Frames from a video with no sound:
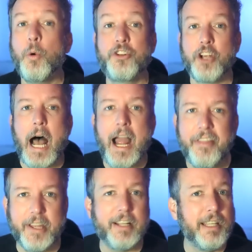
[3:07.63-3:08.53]
which I
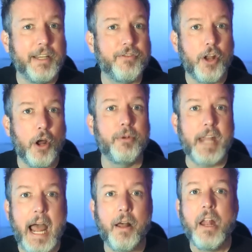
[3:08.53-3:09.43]
think leaves no
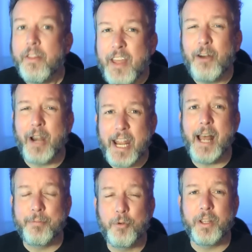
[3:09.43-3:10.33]
doubt that Ray
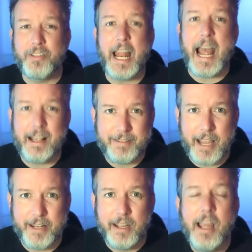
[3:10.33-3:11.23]
Epps was an
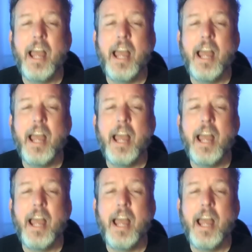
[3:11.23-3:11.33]
asset